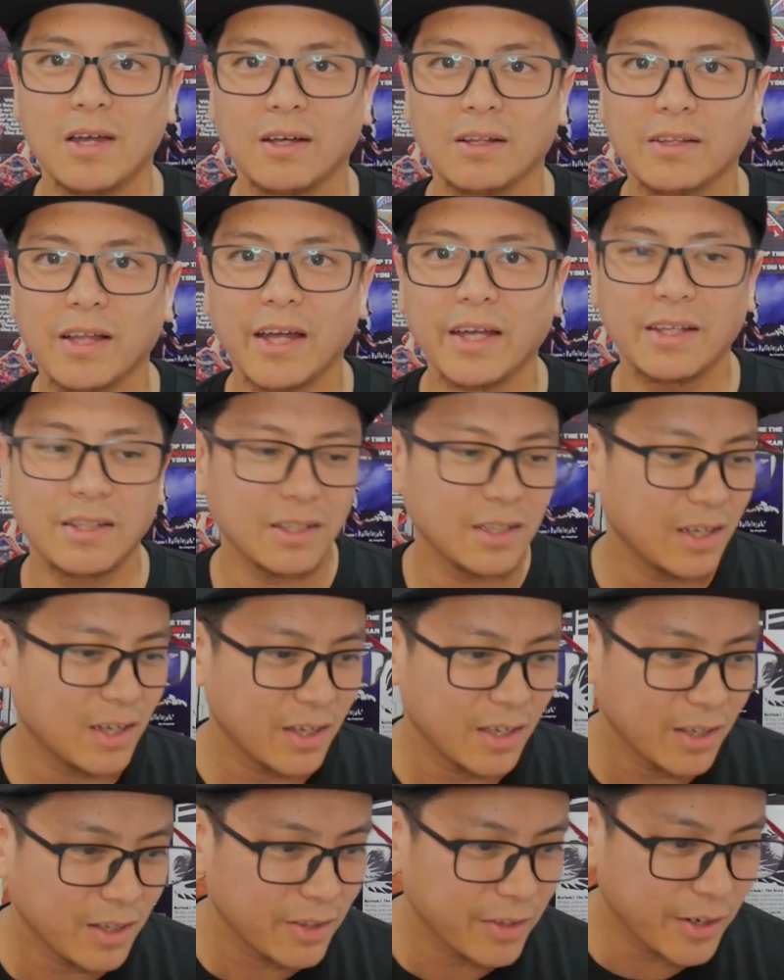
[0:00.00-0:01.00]
Like
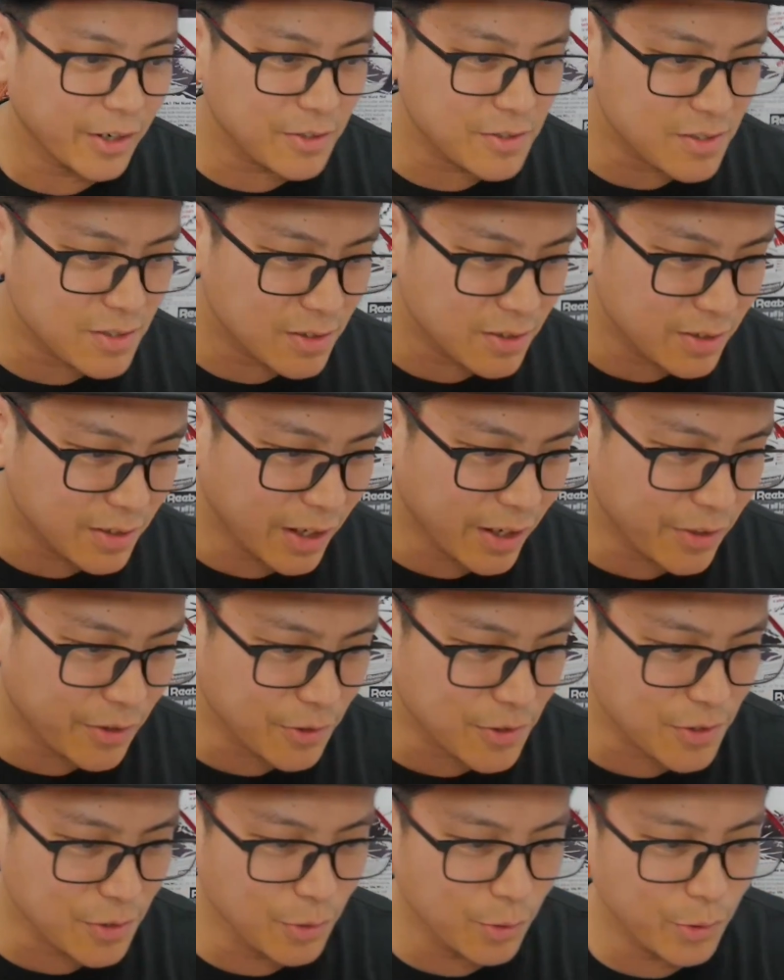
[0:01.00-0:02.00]

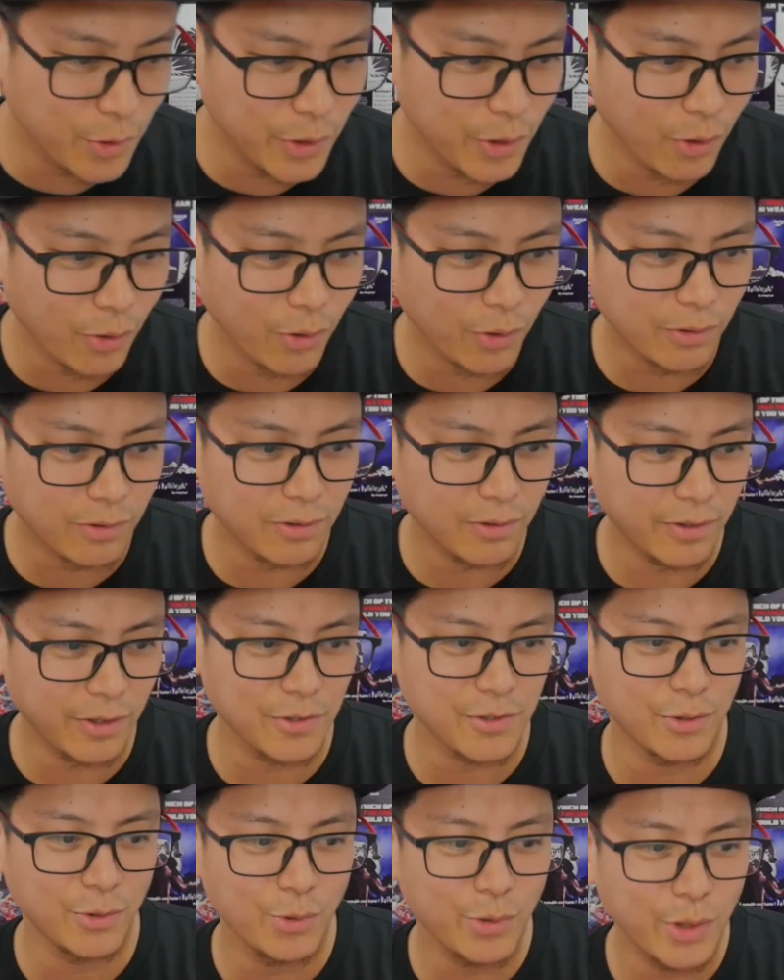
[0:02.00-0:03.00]
there's New York.
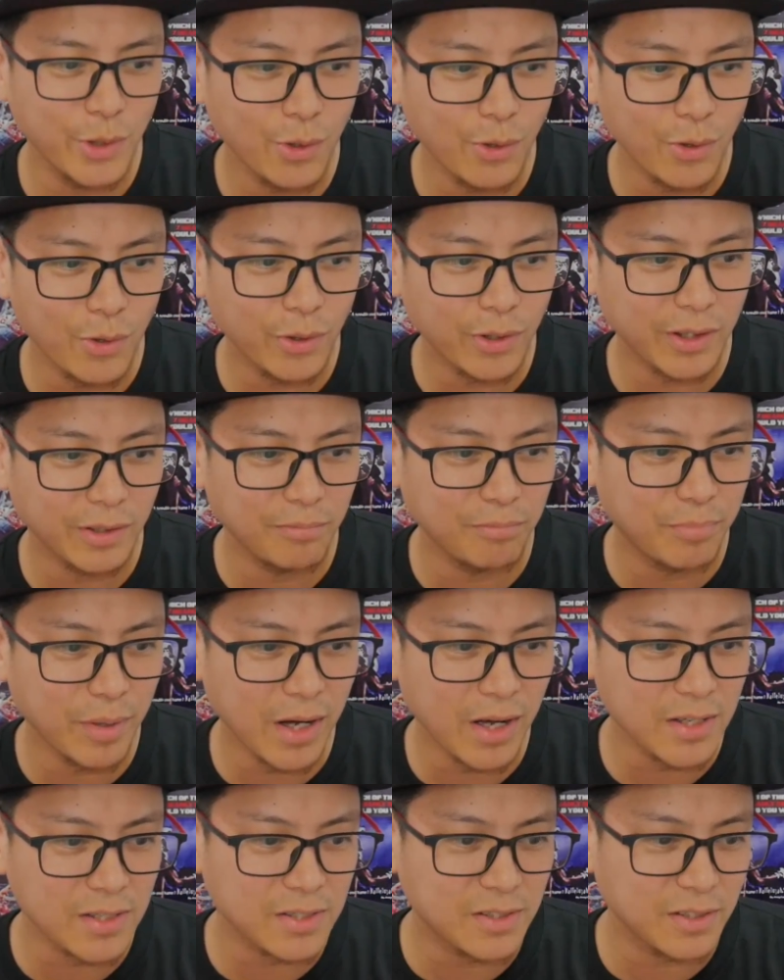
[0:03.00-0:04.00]
There's New York and
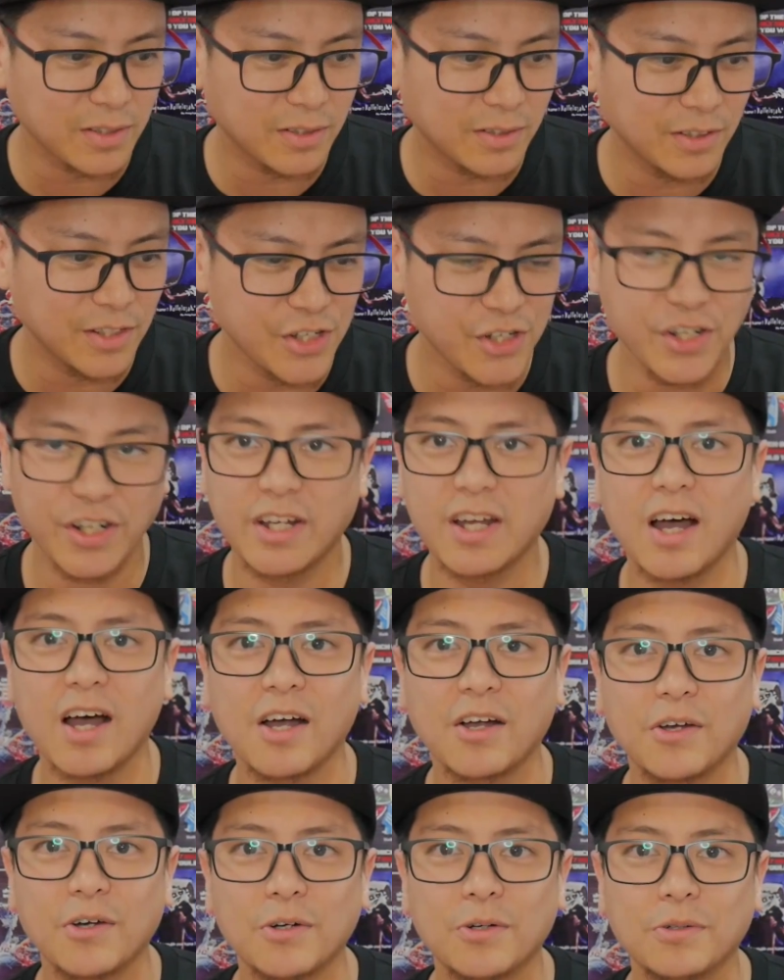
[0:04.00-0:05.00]
Boston and
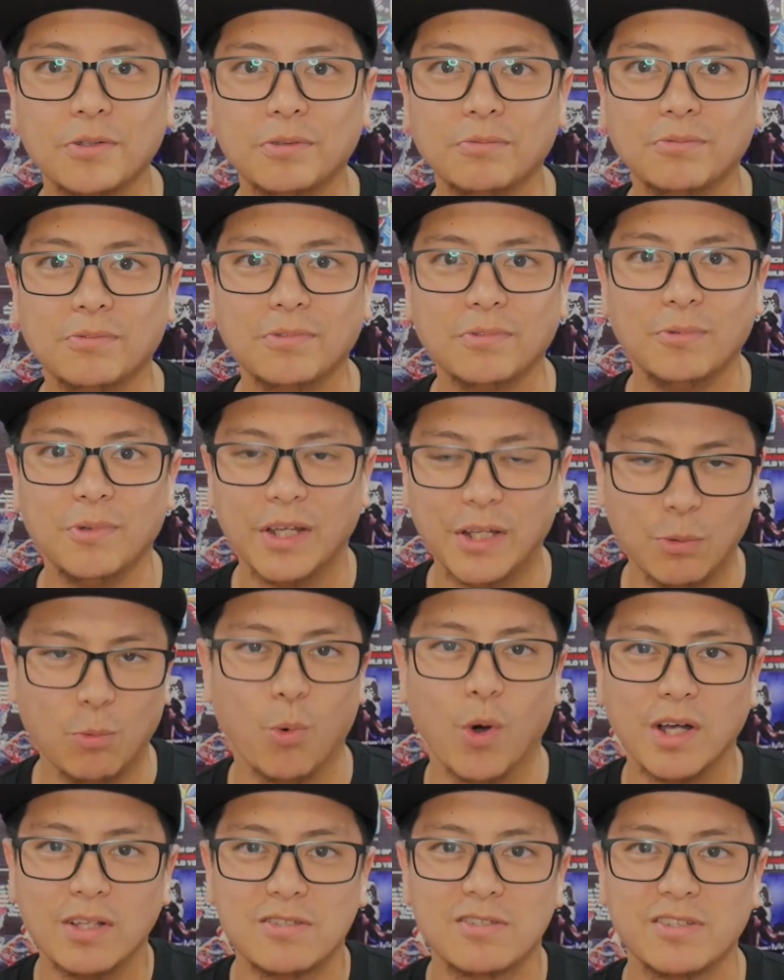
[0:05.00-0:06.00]
Chicago in
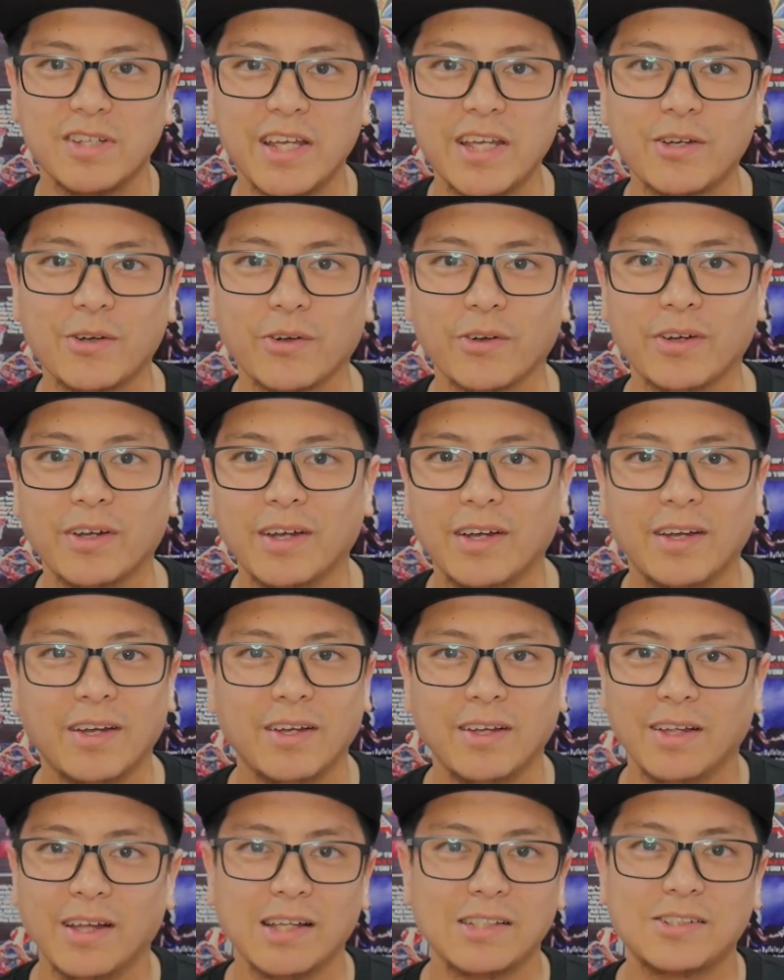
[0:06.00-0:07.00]
one sneaker.
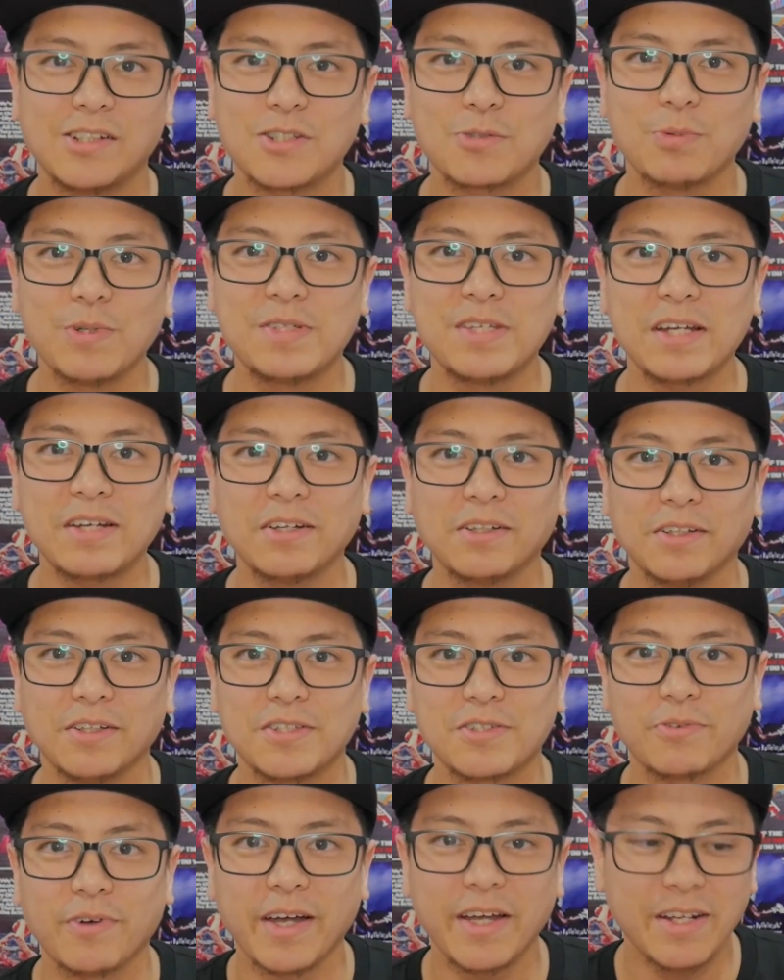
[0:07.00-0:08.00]
That's just
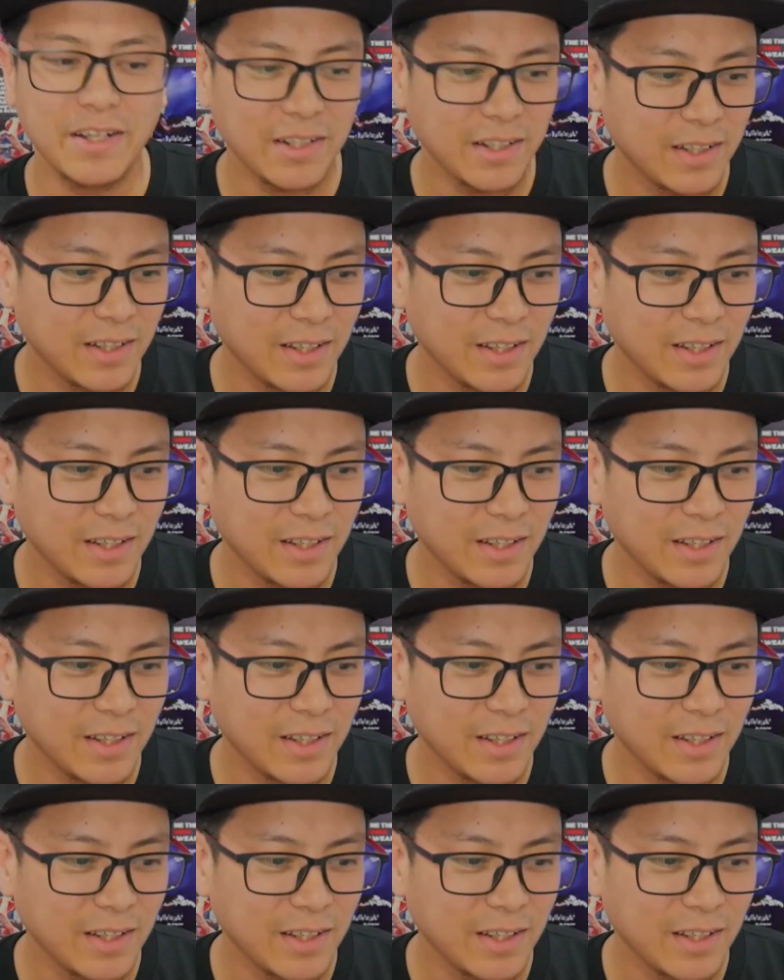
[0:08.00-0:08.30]
ridiculous, right?